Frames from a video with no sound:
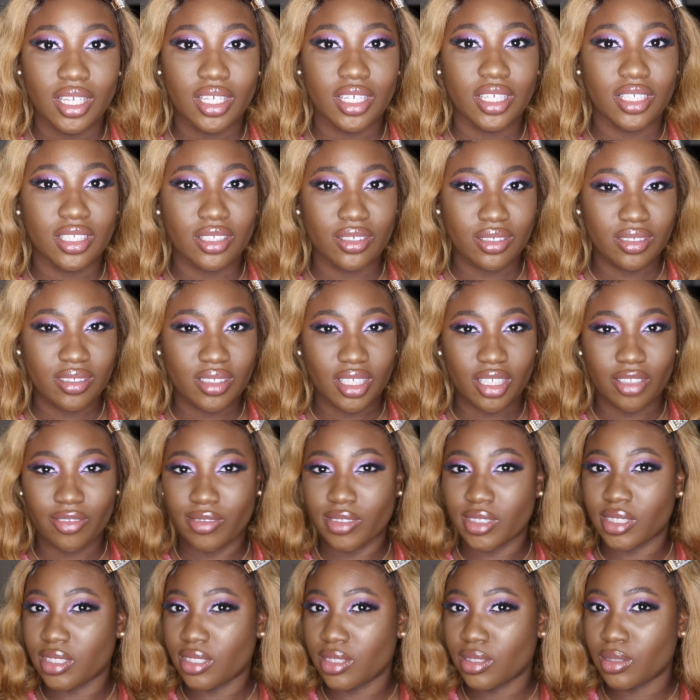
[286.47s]
it does have
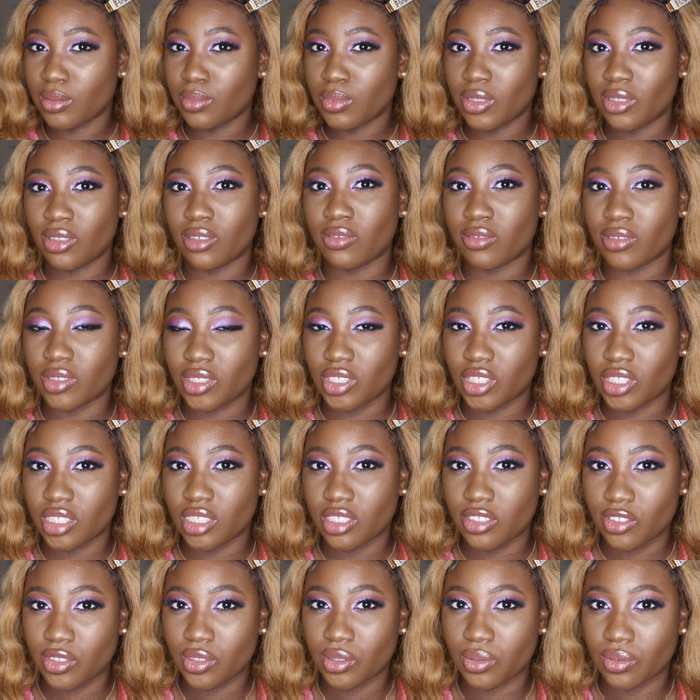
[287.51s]
a little bit of a
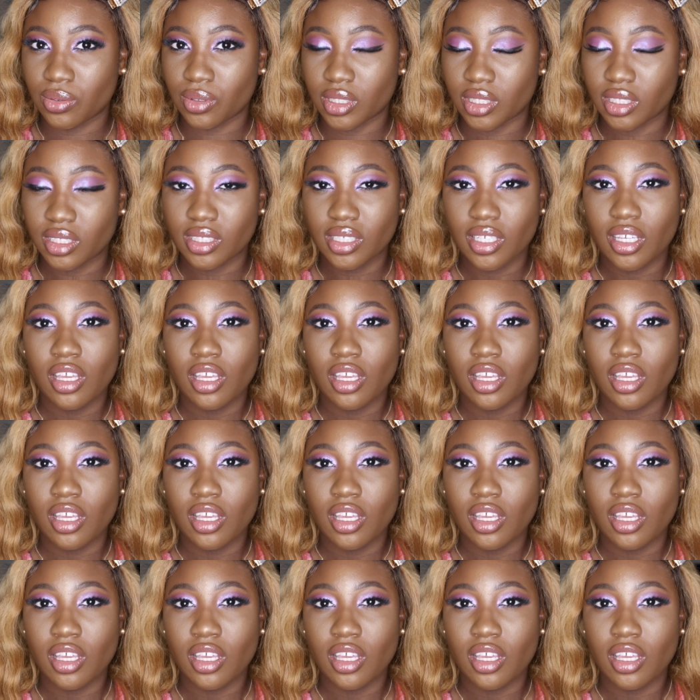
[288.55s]
sheen to it,